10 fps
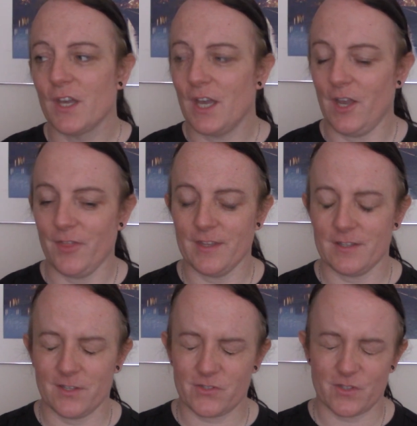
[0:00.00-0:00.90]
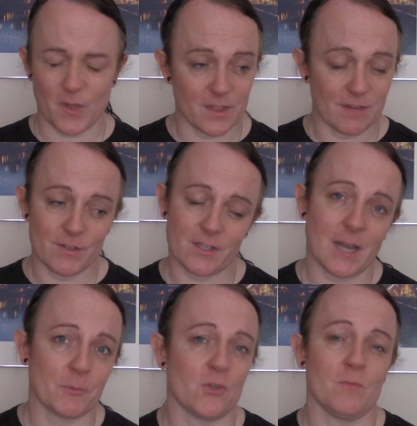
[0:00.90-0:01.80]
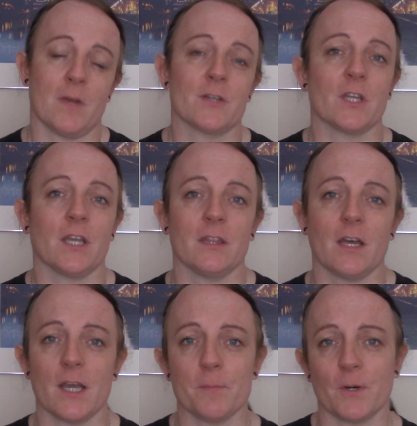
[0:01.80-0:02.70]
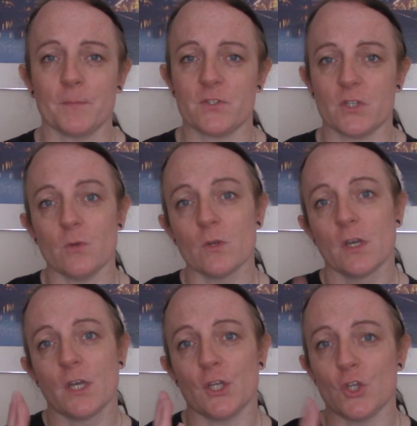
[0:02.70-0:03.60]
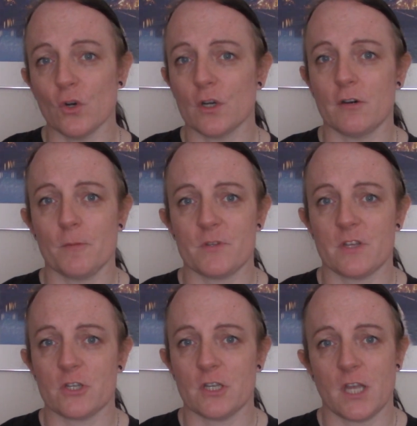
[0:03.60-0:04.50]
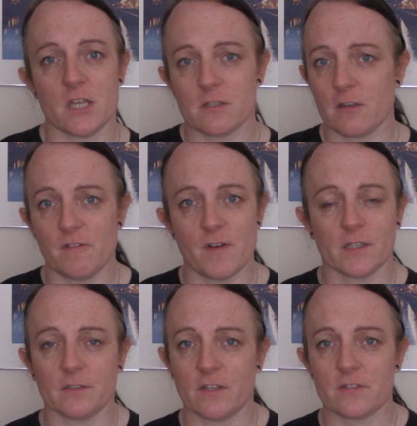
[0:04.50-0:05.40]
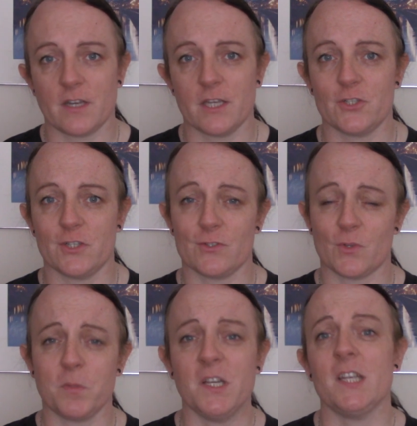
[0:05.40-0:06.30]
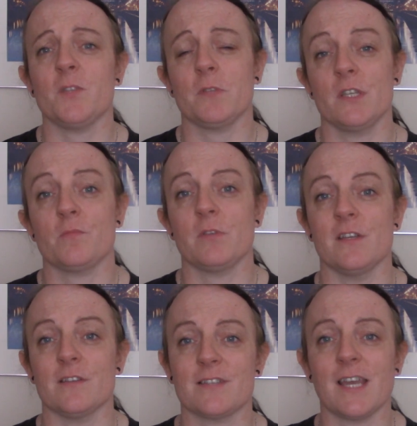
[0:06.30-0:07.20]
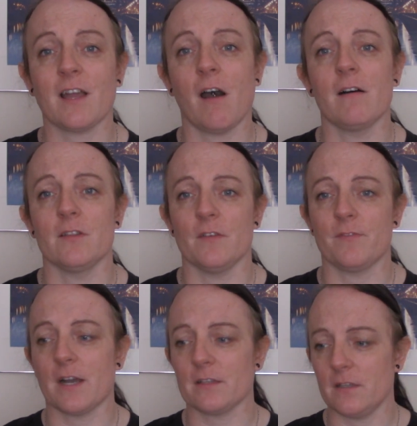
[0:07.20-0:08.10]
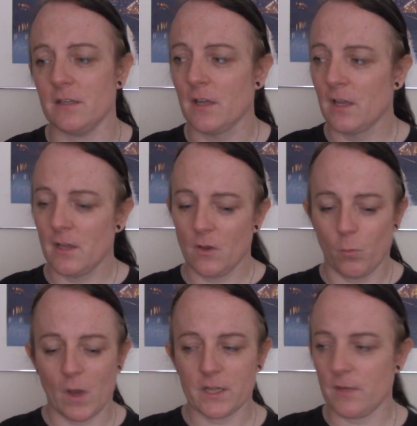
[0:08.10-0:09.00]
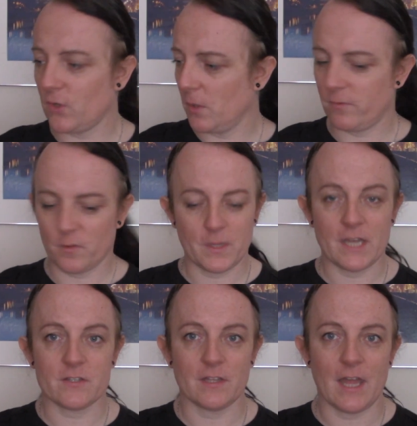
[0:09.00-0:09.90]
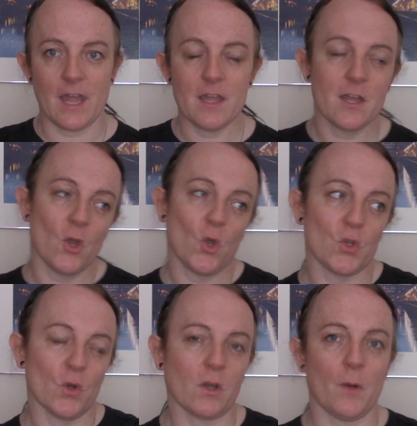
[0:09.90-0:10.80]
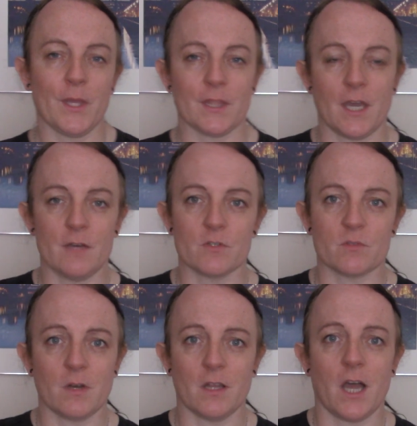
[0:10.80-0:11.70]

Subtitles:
And there is an absolute magic in that. I promise you, your current position is not your final destination. So please, please, please take heart in the fact that while you've come from there to there, you're going there as well.